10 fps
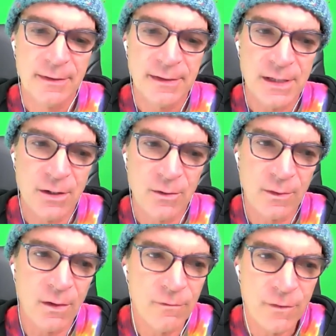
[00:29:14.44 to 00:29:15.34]

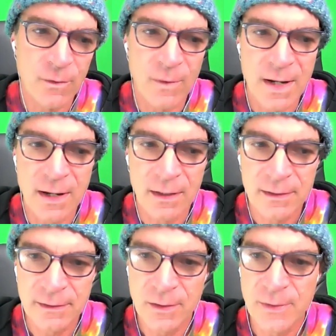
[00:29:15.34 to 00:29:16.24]
Go for a walk.
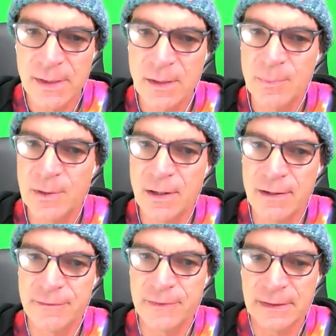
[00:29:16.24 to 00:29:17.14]
Go get a cup of
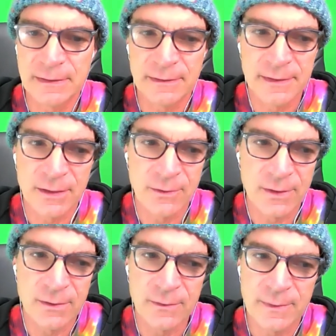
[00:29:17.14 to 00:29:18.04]
coffee.
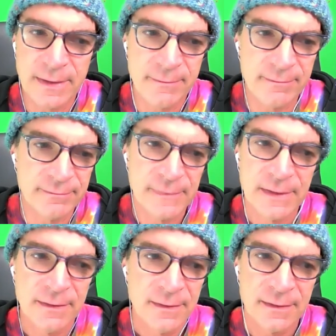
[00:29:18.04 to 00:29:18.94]

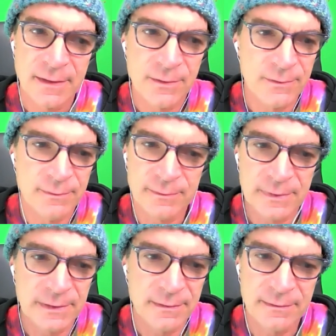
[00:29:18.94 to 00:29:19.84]
Go
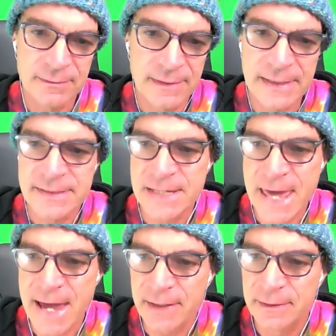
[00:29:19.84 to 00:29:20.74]
get a
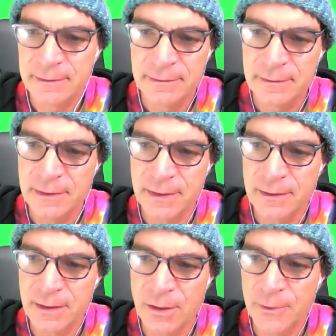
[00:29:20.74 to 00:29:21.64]
snack.
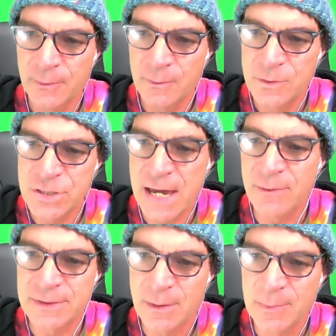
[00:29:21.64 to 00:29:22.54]
Go chat
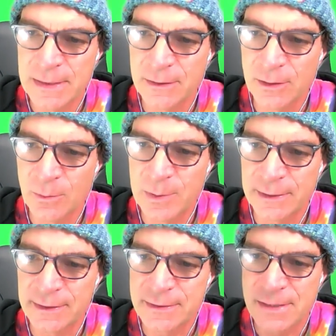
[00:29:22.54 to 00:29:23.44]
with somebody a little
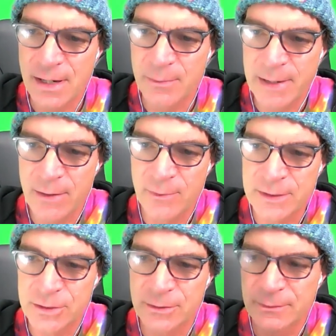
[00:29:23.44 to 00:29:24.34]
bit that's not about
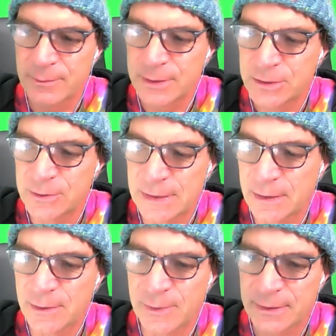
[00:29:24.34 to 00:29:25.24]
what you're
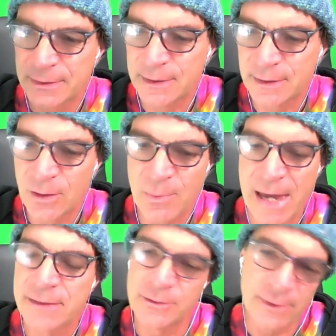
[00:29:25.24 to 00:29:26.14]
dealing with, and then go
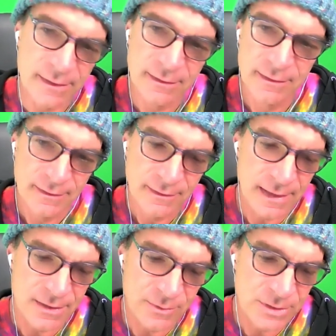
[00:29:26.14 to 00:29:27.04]
back to it.
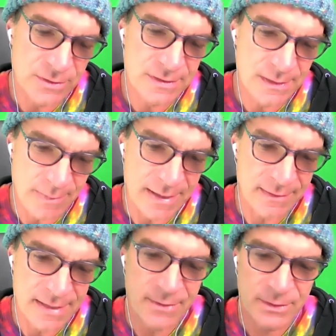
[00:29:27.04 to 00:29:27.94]
And when you sit back
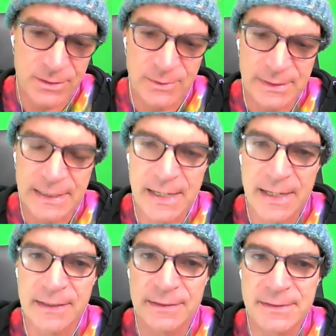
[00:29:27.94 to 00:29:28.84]
down to do it
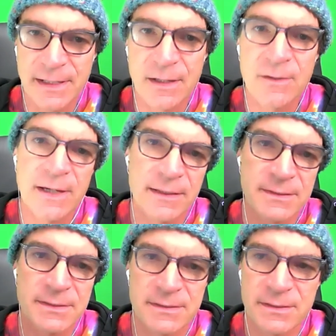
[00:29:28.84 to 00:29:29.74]
again, it's like, okay,
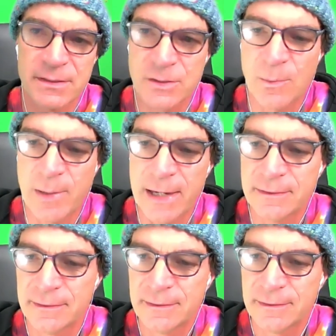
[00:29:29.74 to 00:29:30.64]
this isn't so bad.
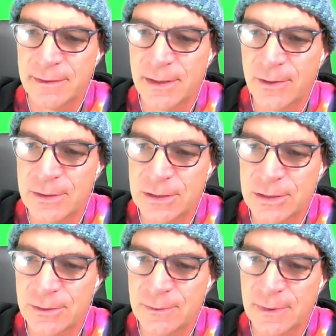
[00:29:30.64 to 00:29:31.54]
And then
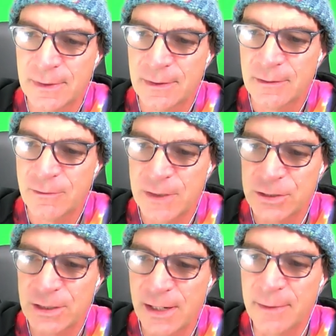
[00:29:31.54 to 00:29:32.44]
you
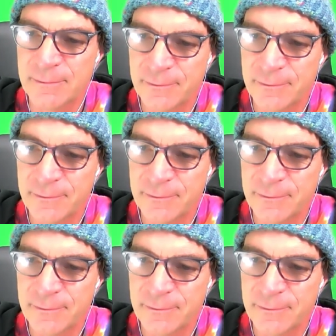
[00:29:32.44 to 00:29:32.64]
finish it up.